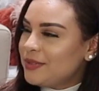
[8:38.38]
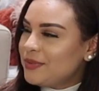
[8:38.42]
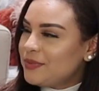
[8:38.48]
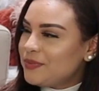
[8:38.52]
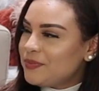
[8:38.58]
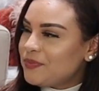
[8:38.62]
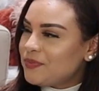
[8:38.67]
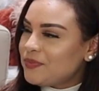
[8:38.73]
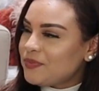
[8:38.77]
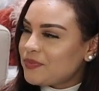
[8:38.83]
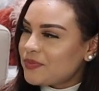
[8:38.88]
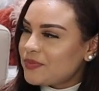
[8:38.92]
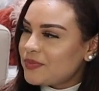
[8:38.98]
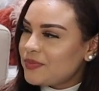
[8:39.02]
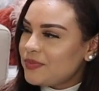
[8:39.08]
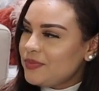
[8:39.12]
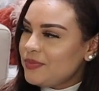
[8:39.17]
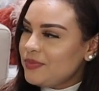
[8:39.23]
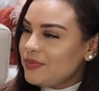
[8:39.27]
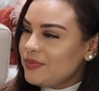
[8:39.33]

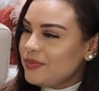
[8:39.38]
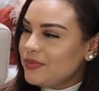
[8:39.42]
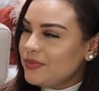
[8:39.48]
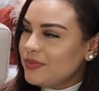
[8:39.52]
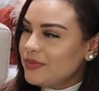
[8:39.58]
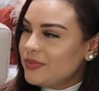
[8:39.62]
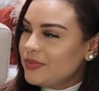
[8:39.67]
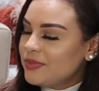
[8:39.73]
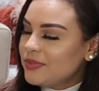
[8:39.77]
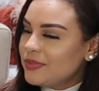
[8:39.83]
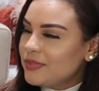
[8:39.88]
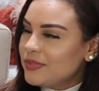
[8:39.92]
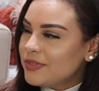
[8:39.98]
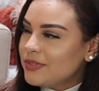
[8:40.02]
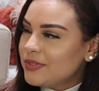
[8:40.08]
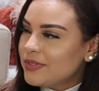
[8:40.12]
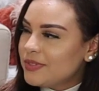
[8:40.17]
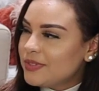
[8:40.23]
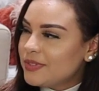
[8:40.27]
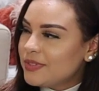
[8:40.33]

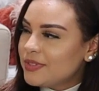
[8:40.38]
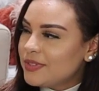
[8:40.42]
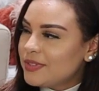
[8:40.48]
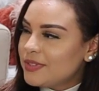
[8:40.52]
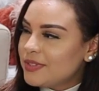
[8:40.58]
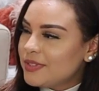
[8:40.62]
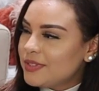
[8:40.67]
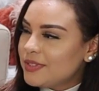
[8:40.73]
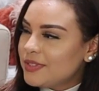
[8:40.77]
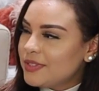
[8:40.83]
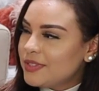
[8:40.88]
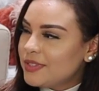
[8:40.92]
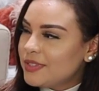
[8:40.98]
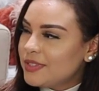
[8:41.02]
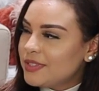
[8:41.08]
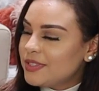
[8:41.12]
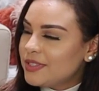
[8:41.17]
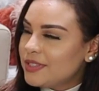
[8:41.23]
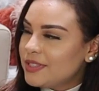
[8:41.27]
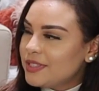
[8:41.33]

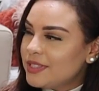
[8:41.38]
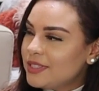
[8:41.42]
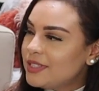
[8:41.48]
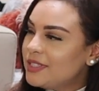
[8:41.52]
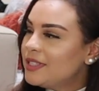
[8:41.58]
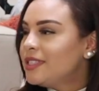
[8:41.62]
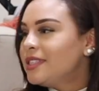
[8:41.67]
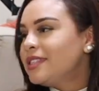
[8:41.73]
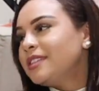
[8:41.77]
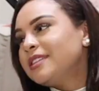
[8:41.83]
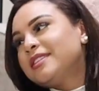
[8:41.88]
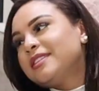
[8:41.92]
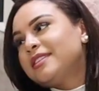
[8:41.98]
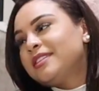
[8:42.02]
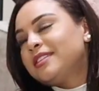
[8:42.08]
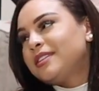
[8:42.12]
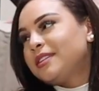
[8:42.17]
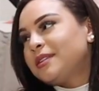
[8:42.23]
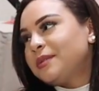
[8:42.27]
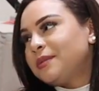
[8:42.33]
[no speech]